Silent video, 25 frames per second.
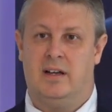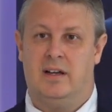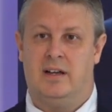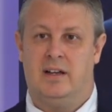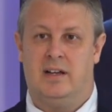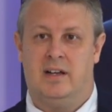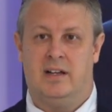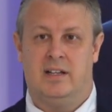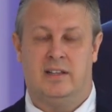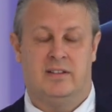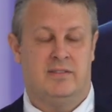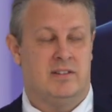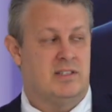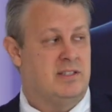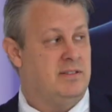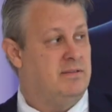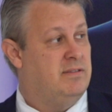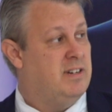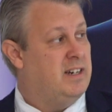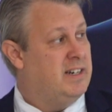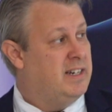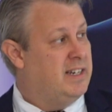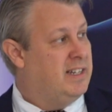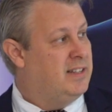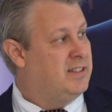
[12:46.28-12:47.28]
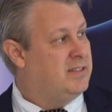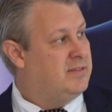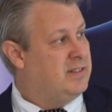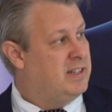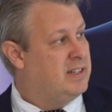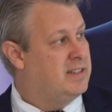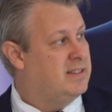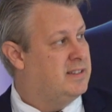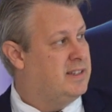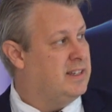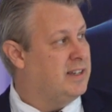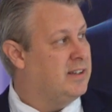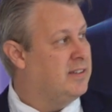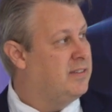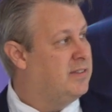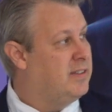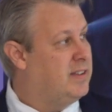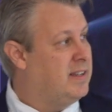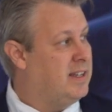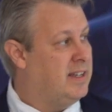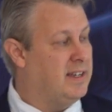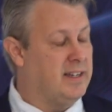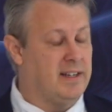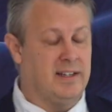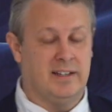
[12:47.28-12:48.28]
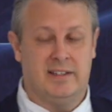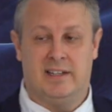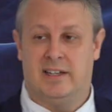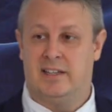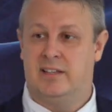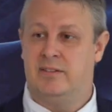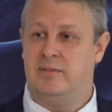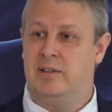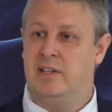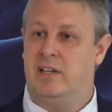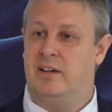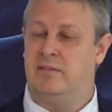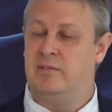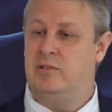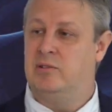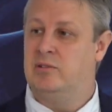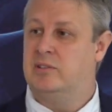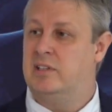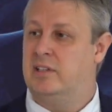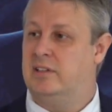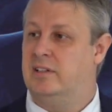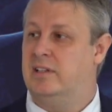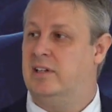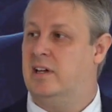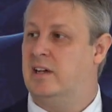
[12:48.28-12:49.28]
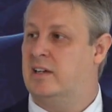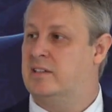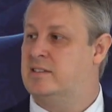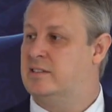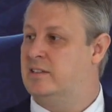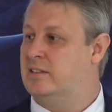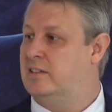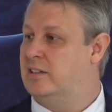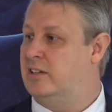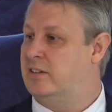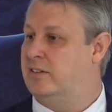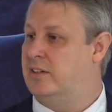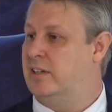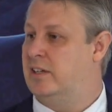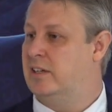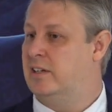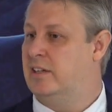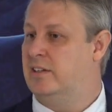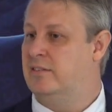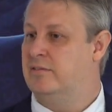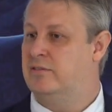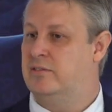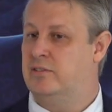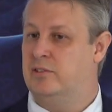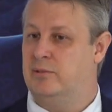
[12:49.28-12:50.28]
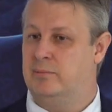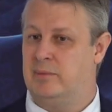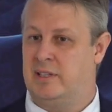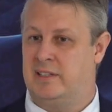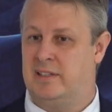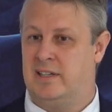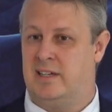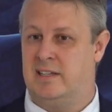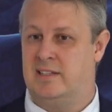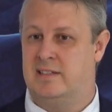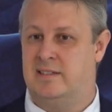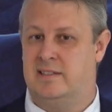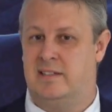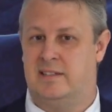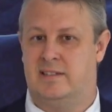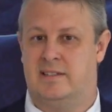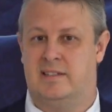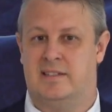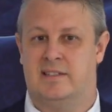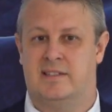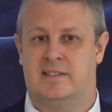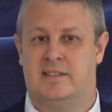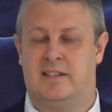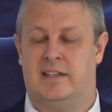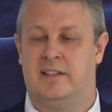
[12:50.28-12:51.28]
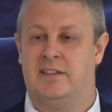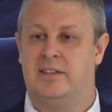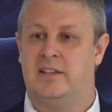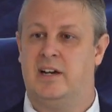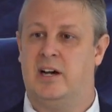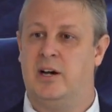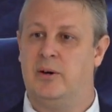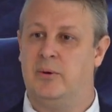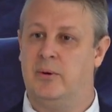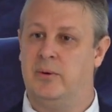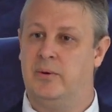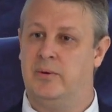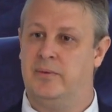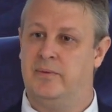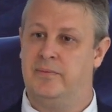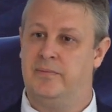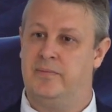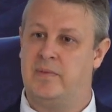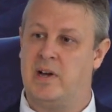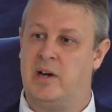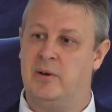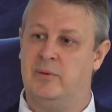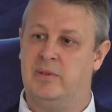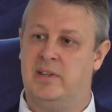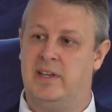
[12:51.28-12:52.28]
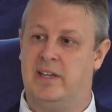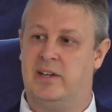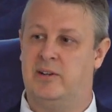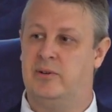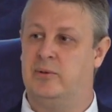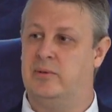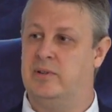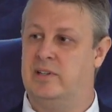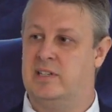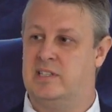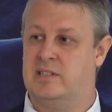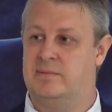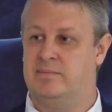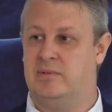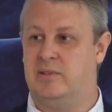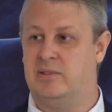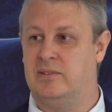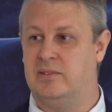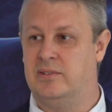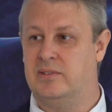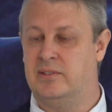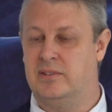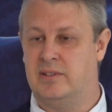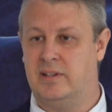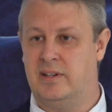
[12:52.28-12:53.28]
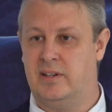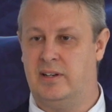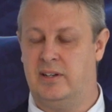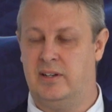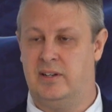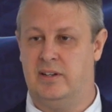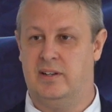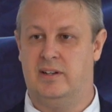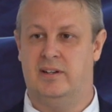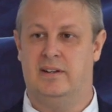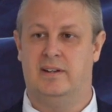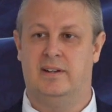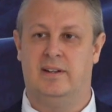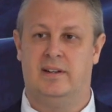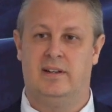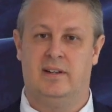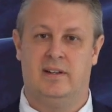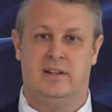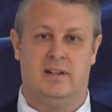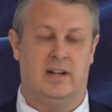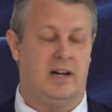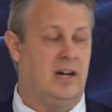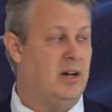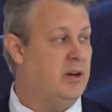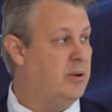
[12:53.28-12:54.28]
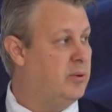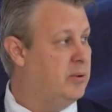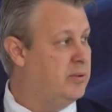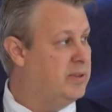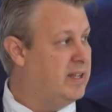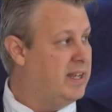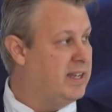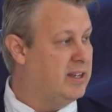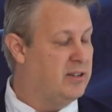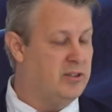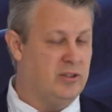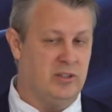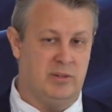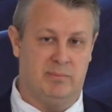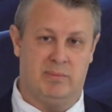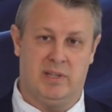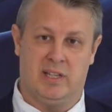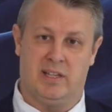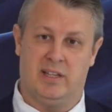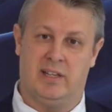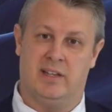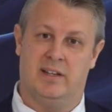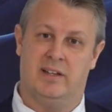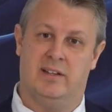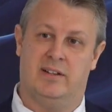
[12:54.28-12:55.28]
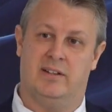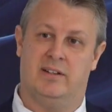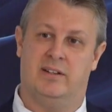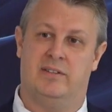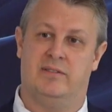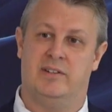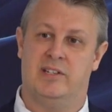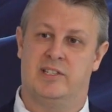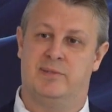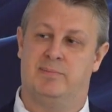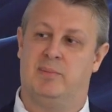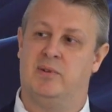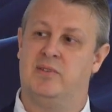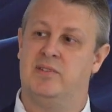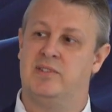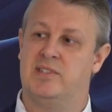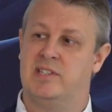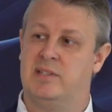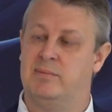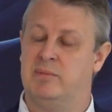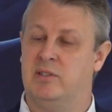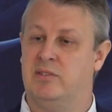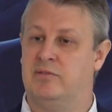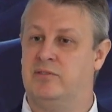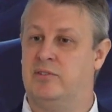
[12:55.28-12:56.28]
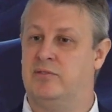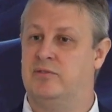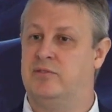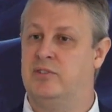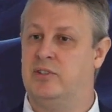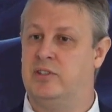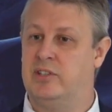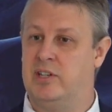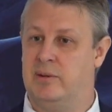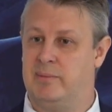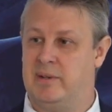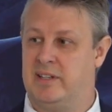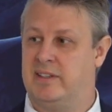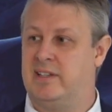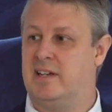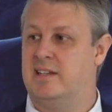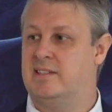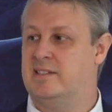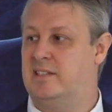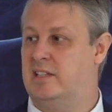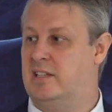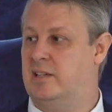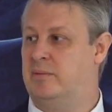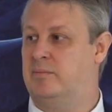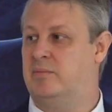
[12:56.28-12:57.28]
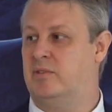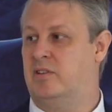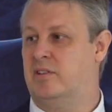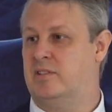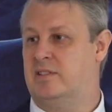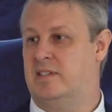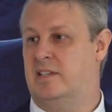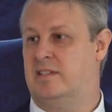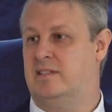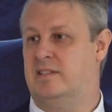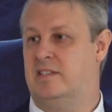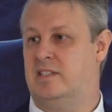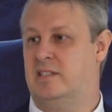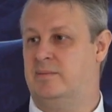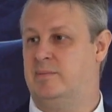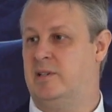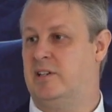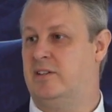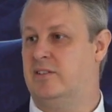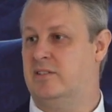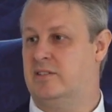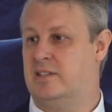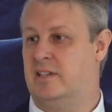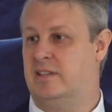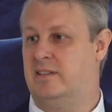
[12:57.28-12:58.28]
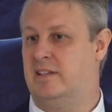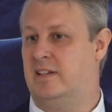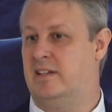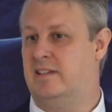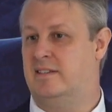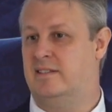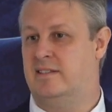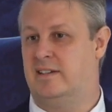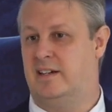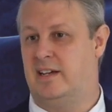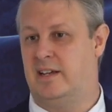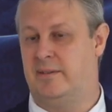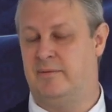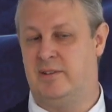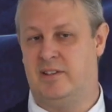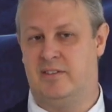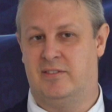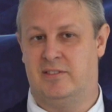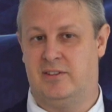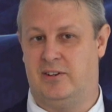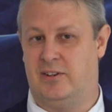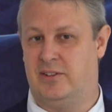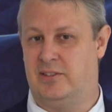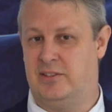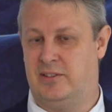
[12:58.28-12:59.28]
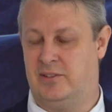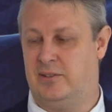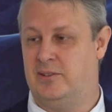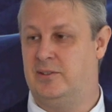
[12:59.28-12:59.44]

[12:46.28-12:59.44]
It was a very interesting thing that we have looked at the axillary lymph node metastasis and how they correspond, how they could be responsible for further metastatic processes, because at that time we thought,